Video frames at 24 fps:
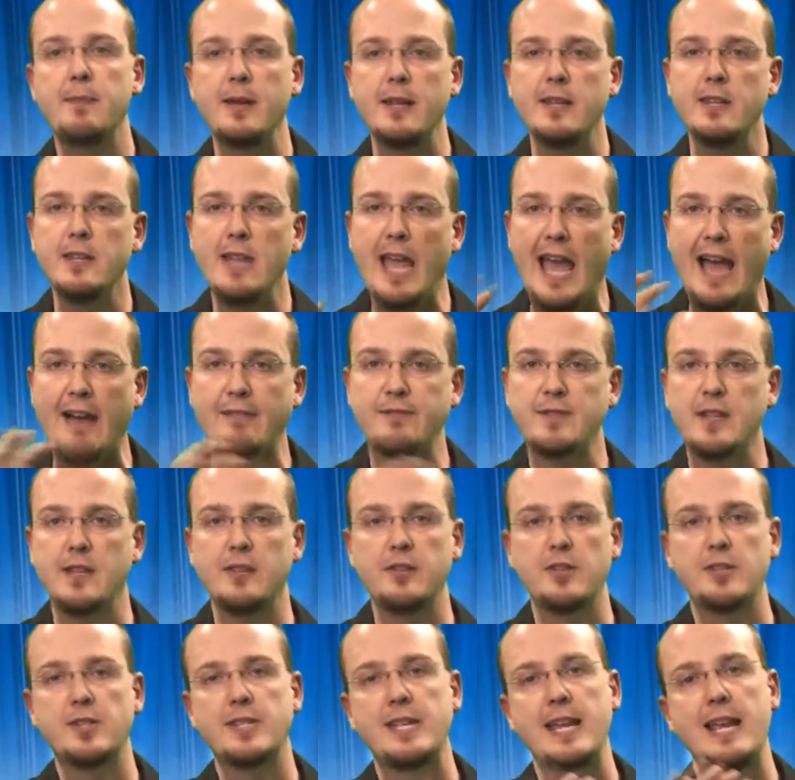but you have to
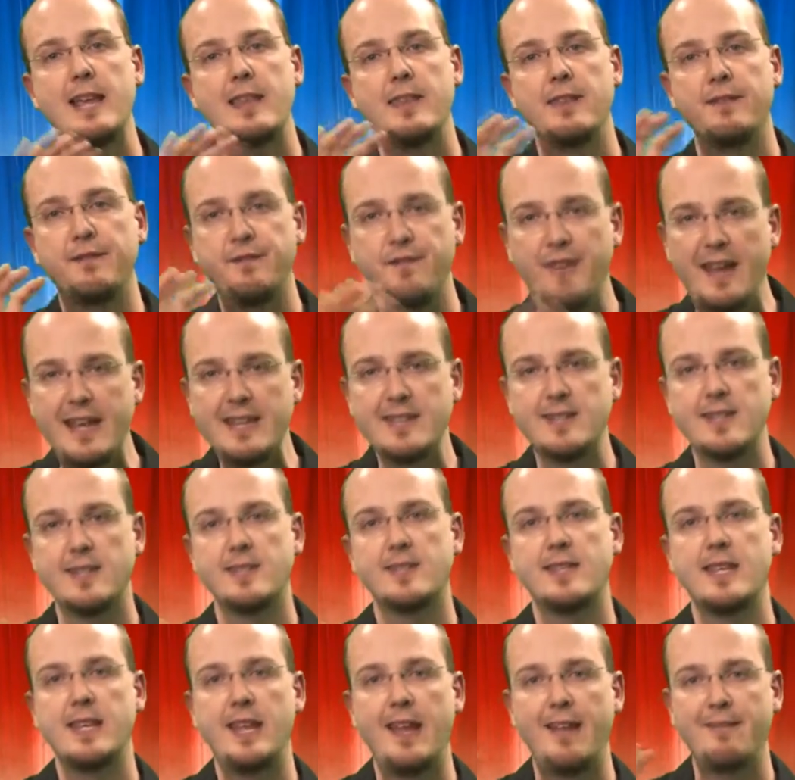understand the
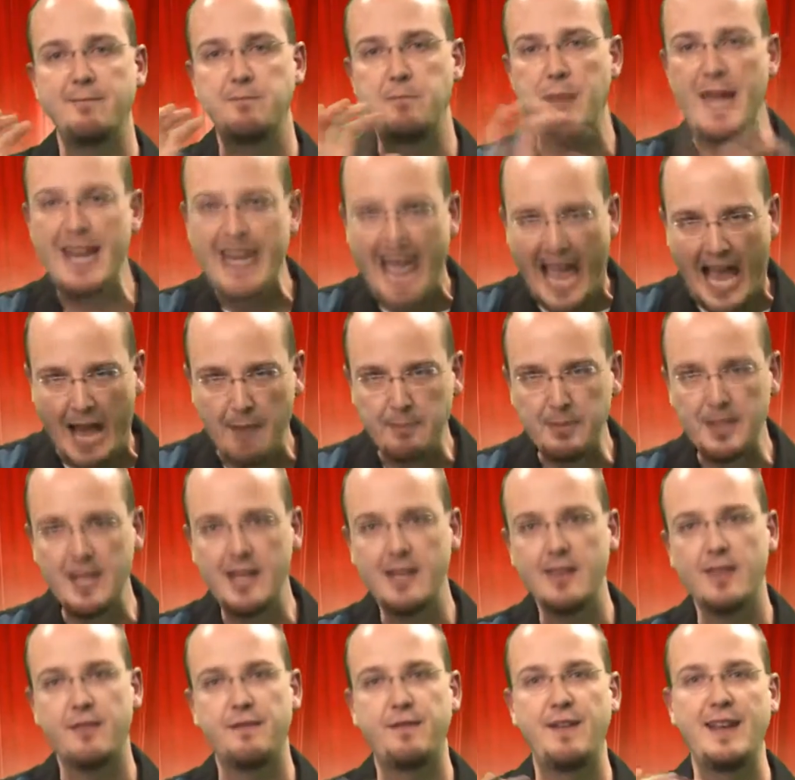phases that have been
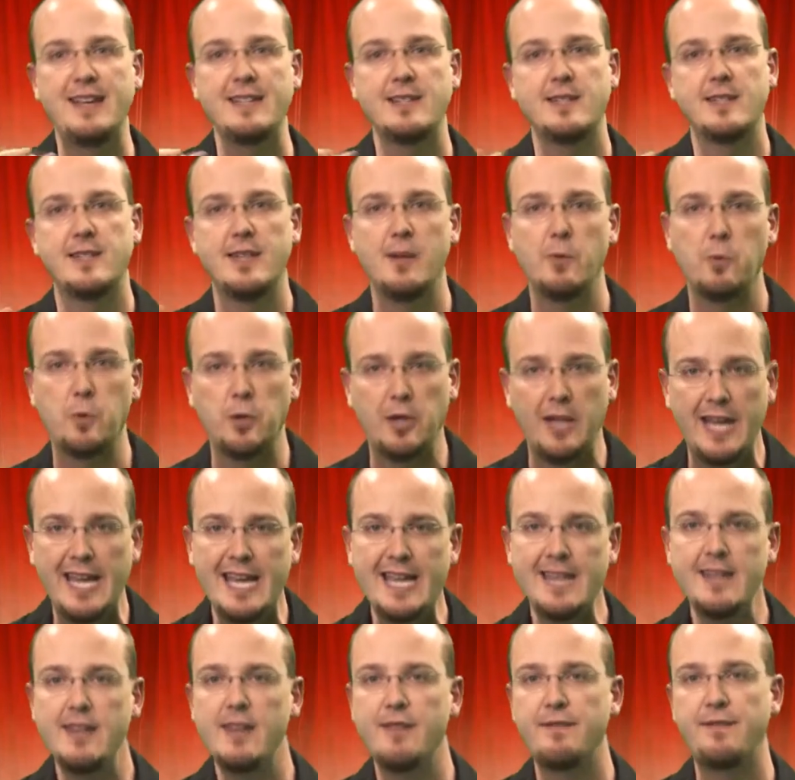happening, the phases that we're
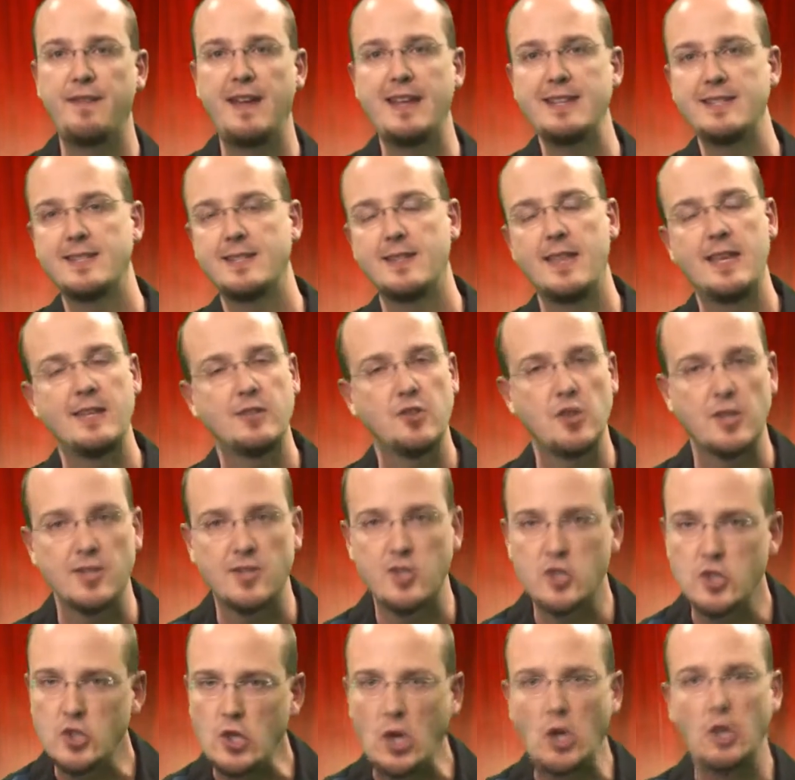in, the phases that
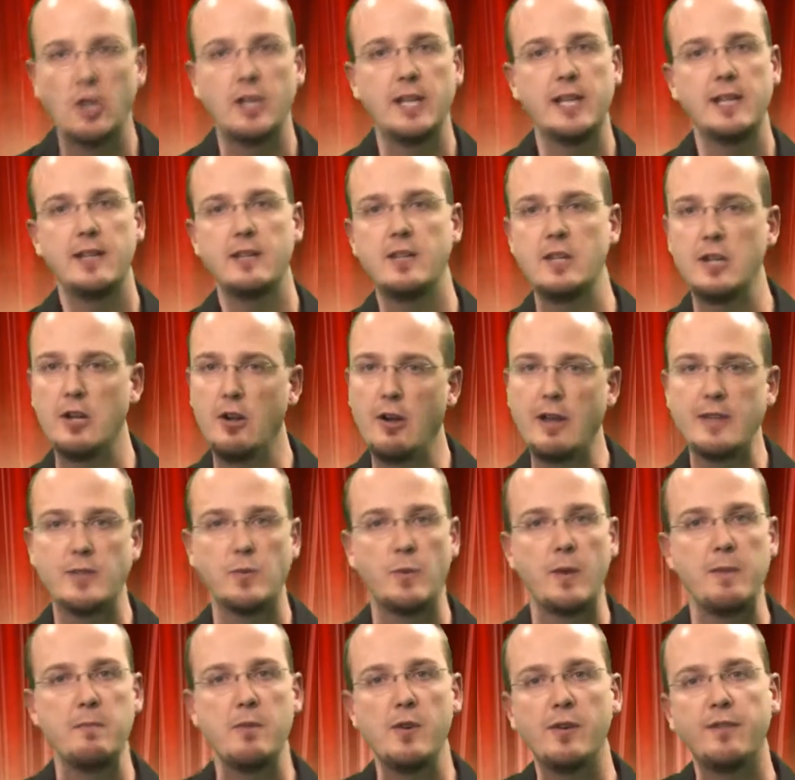just started, as
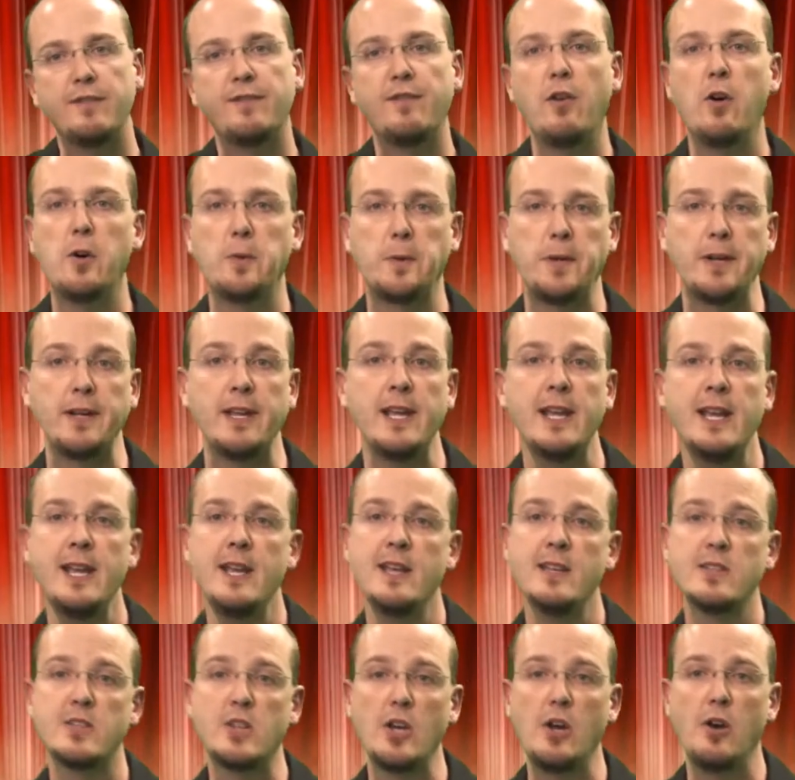we move forward.
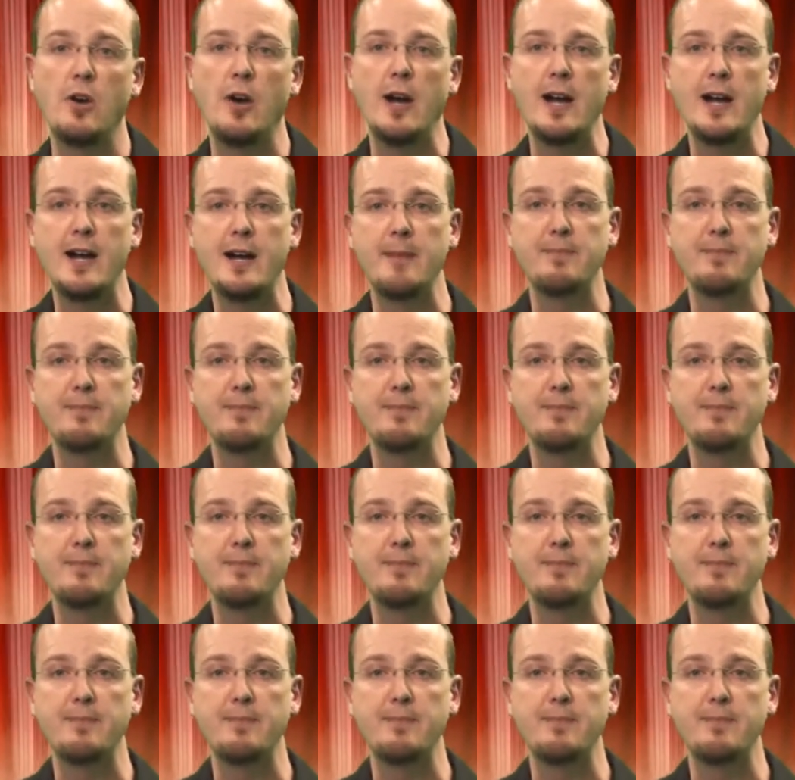So